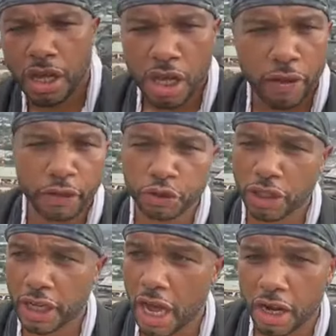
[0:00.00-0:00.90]
If you're drilling
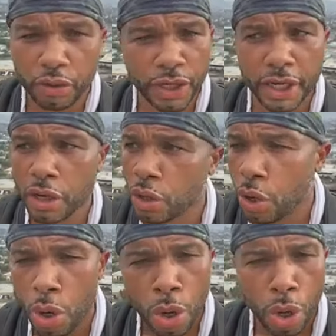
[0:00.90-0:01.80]
concrete
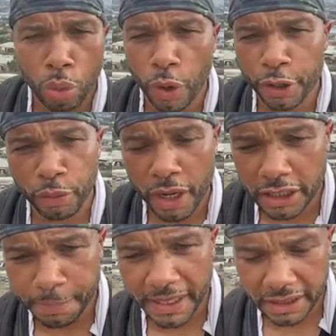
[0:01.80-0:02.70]
or working around
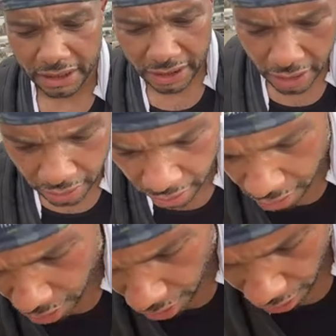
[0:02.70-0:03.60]
asbestos, you